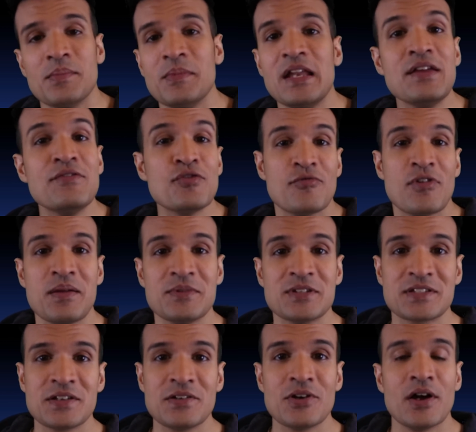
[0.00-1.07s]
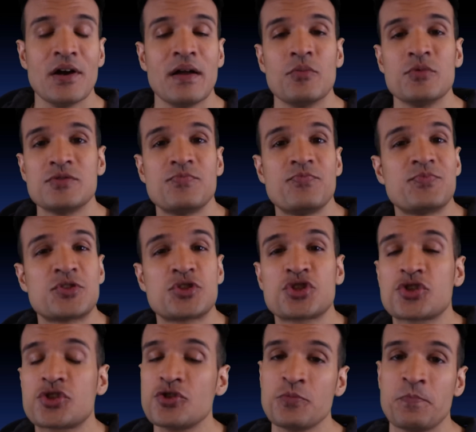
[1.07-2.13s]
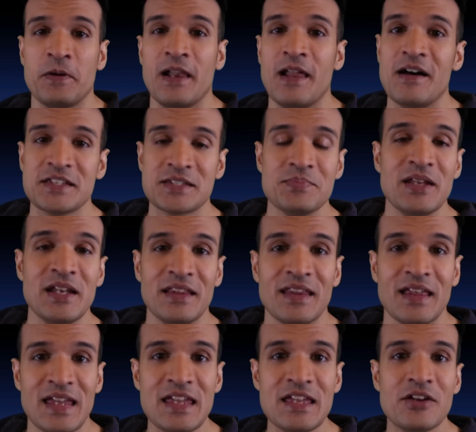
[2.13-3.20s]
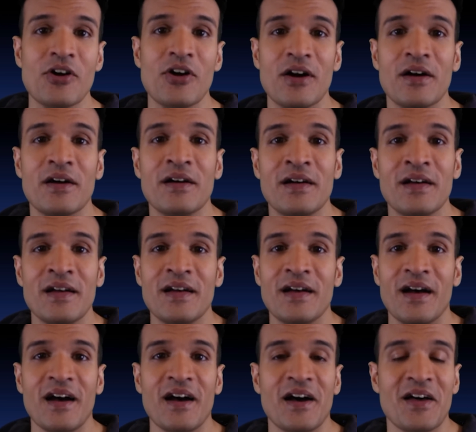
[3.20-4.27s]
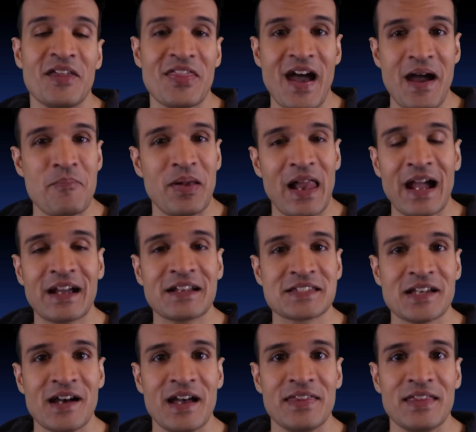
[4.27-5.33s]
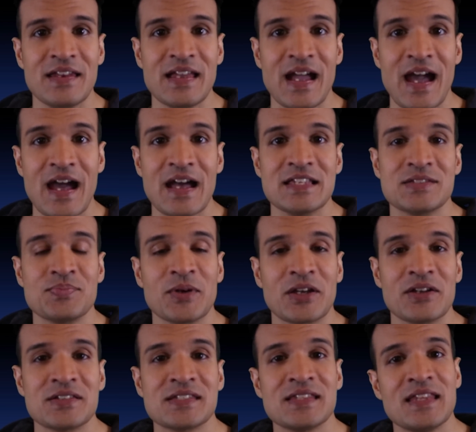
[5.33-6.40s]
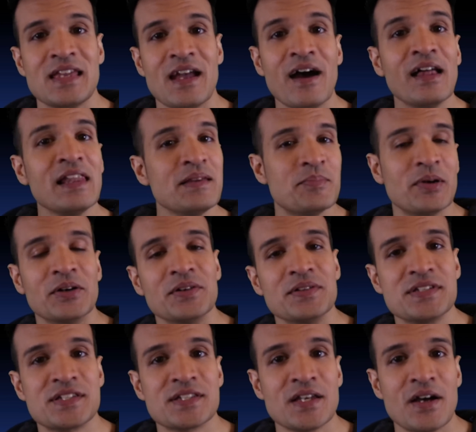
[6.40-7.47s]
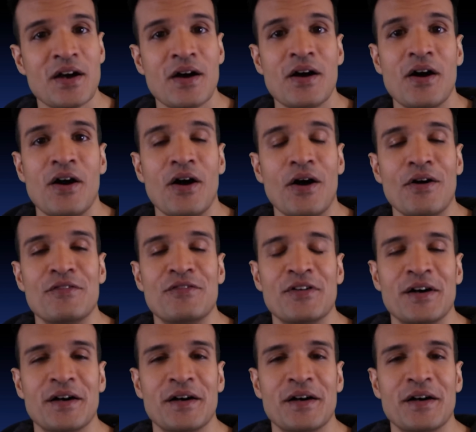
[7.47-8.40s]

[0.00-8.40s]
I mean, even Rey Mysterio, it was super last minute that he got that black attire that he has, because in the early builds of